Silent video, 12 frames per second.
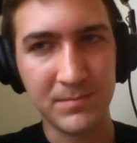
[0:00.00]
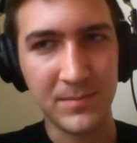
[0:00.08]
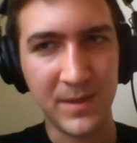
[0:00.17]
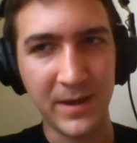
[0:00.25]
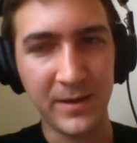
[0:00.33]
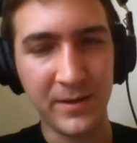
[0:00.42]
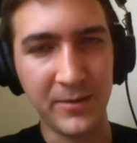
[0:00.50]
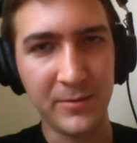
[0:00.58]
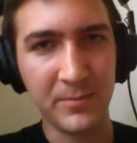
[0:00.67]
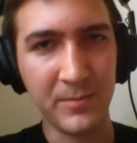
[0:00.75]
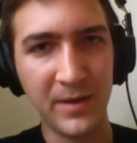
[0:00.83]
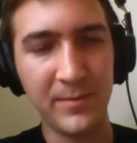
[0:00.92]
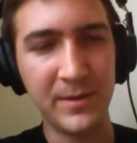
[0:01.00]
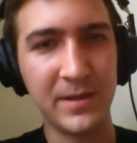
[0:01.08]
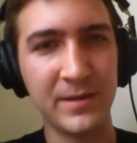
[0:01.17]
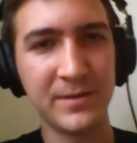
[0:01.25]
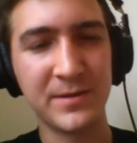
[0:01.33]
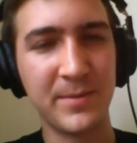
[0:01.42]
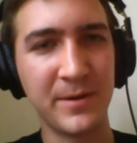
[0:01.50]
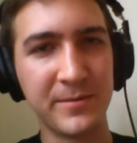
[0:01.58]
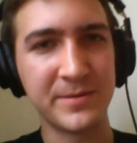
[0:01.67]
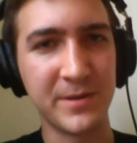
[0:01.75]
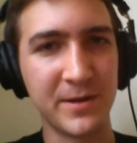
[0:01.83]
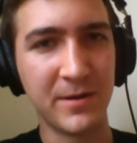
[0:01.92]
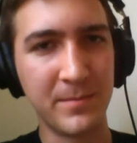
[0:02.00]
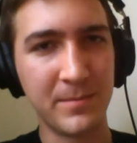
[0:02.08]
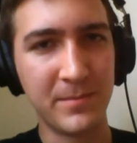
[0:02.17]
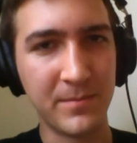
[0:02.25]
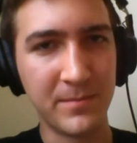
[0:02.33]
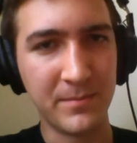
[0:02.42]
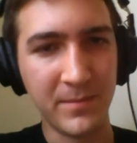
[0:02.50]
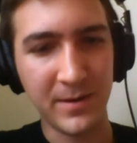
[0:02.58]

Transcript: can you maybe tell us about some